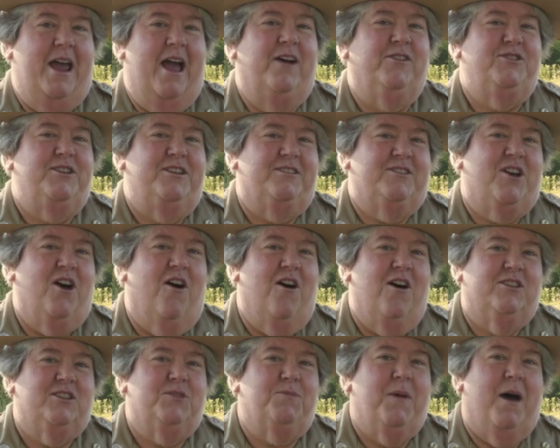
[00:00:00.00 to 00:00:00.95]
algae is
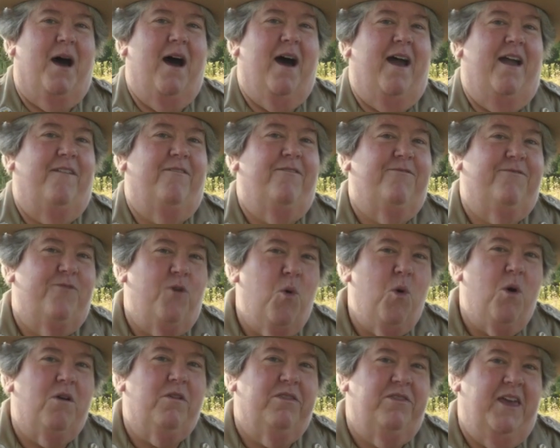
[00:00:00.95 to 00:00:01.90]
caused by
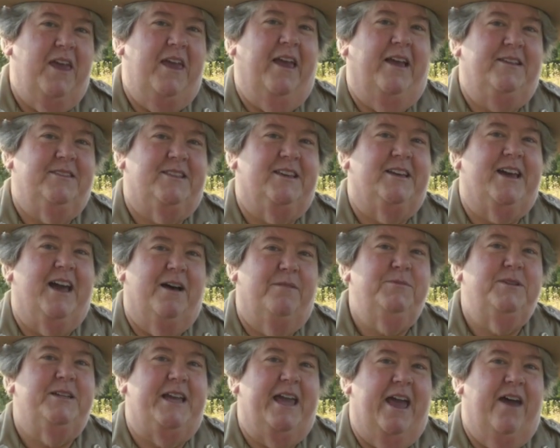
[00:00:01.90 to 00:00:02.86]
four things that
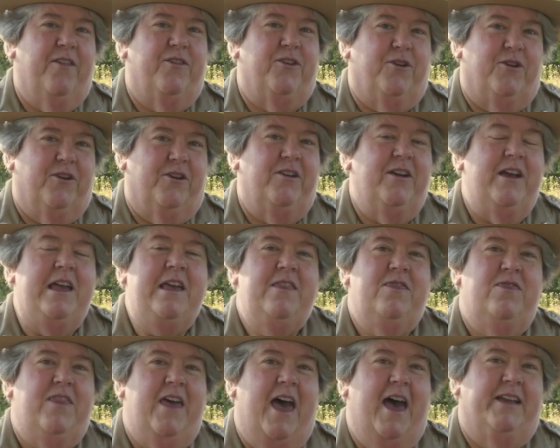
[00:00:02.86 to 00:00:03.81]
come together
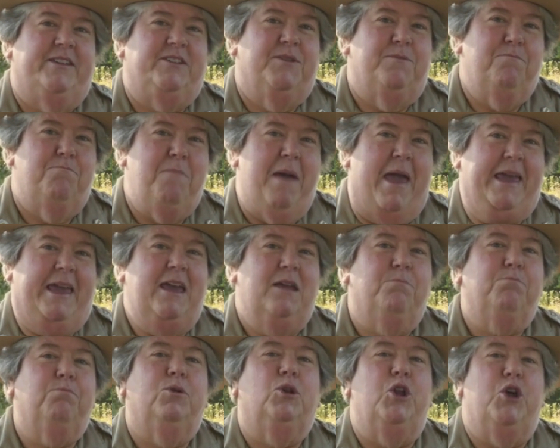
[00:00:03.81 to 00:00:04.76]
that make
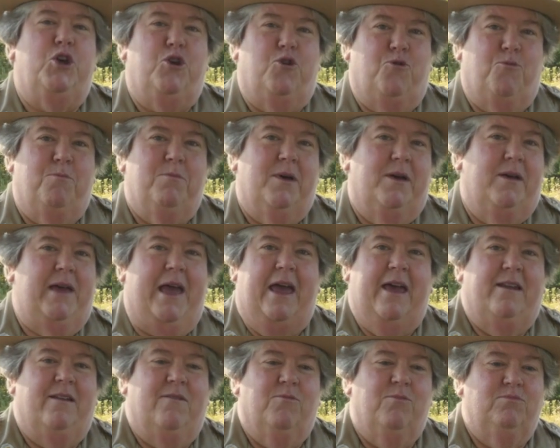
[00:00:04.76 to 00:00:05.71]
it bloom.
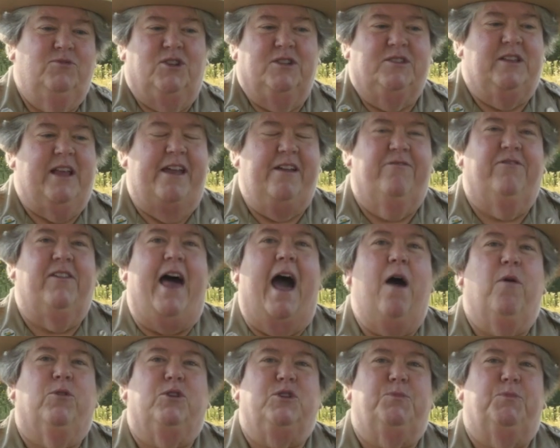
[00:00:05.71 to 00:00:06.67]
And just like
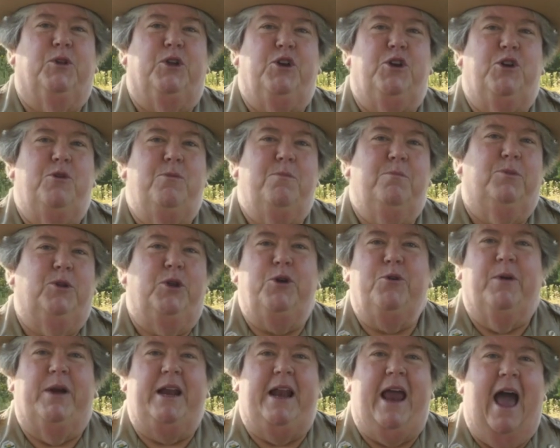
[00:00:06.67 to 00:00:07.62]
flowers bloom, blue
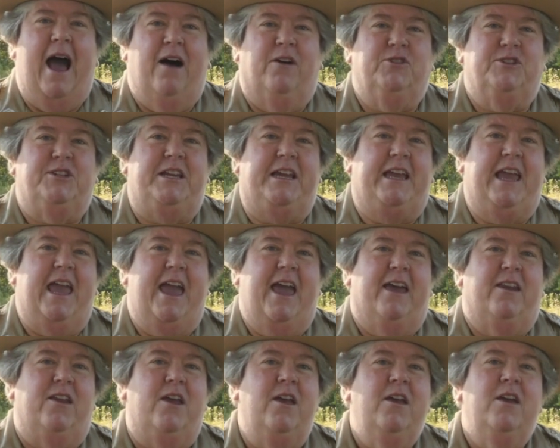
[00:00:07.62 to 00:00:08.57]
green algae
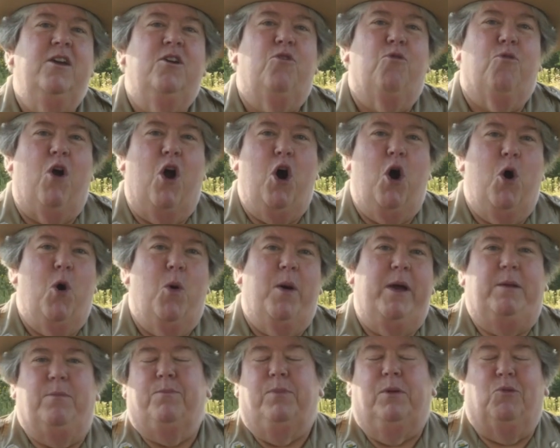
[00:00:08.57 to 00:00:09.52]
can grow
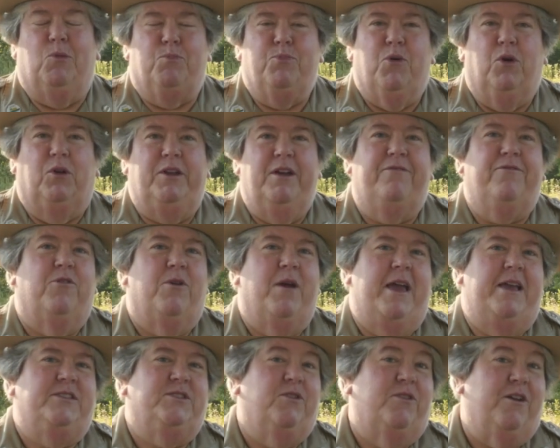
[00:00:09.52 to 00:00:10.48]
and pr
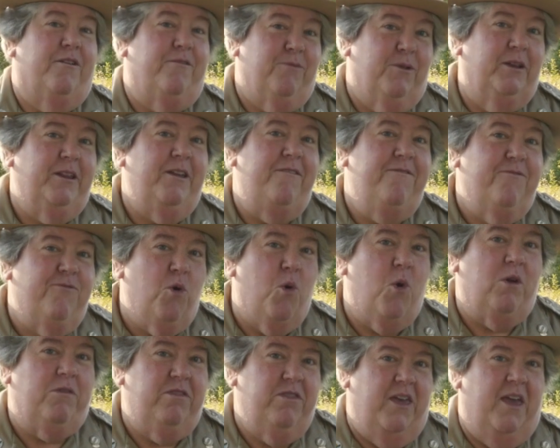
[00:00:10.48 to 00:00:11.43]
proliferate. So there are really
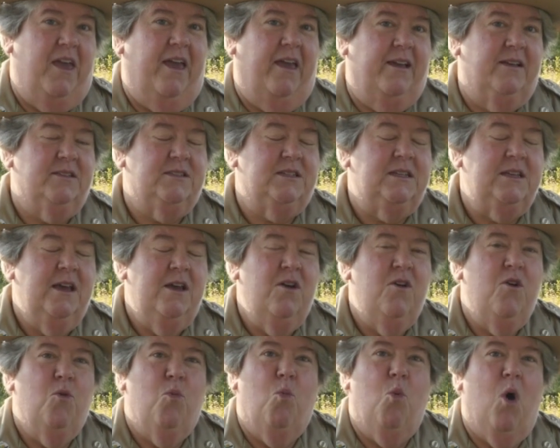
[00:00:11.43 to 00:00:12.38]
four things
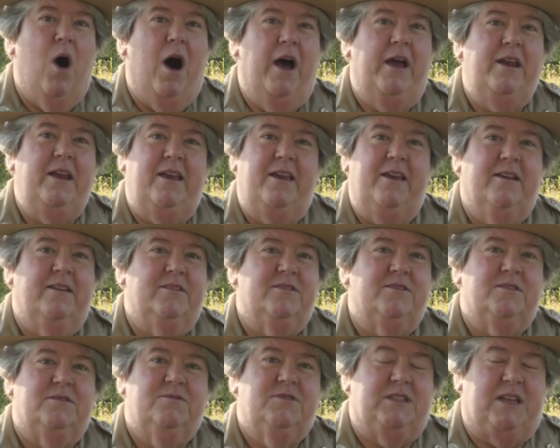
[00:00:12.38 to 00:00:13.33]
one
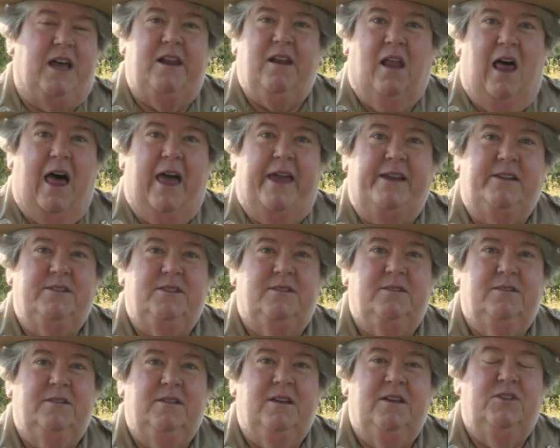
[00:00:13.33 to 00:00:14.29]
is
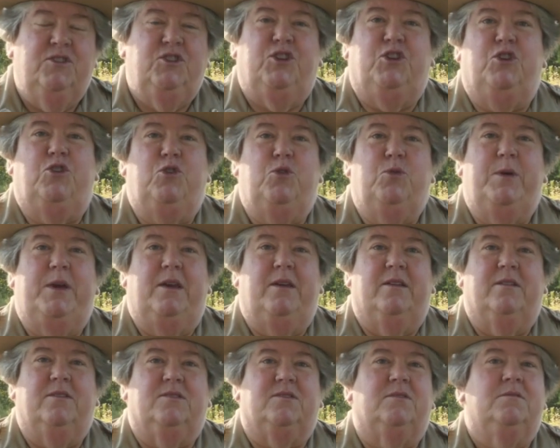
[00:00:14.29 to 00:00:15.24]
sunlight, two
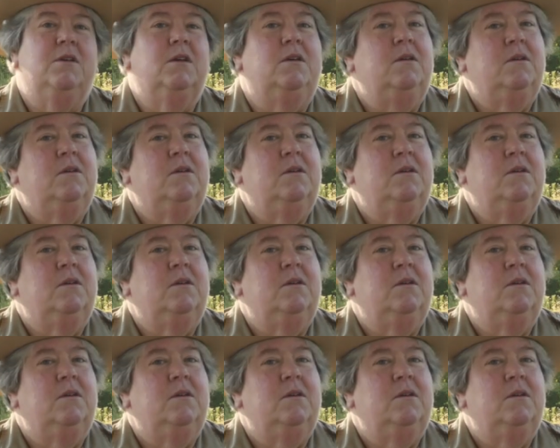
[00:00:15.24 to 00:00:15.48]
is